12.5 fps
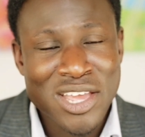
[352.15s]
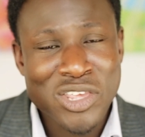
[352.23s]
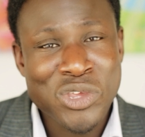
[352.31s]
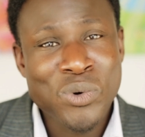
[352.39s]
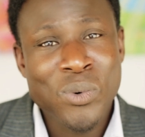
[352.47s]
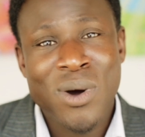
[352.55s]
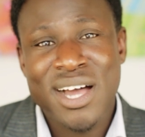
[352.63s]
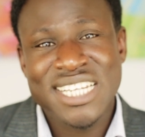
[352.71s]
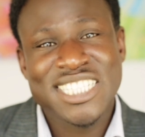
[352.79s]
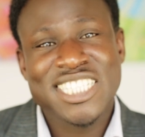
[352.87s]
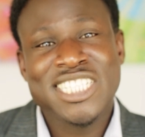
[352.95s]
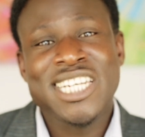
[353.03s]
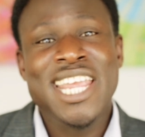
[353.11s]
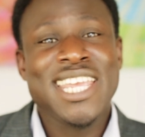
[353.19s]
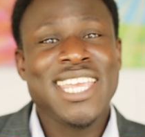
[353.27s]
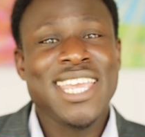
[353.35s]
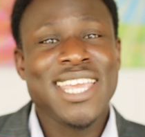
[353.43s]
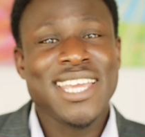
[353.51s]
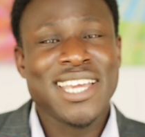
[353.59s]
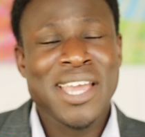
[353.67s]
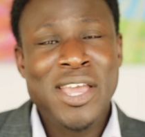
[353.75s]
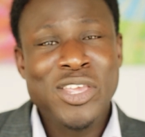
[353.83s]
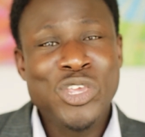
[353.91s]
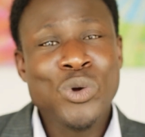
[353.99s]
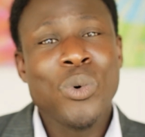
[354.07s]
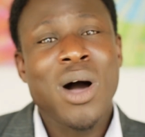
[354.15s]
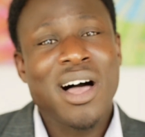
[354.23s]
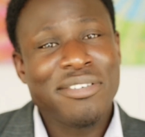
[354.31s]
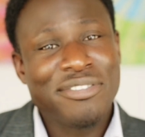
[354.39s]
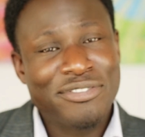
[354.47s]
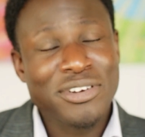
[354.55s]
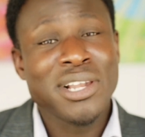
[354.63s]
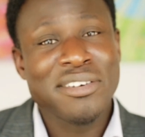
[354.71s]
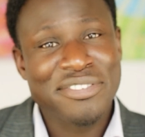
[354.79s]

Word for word: you are shaking, you are full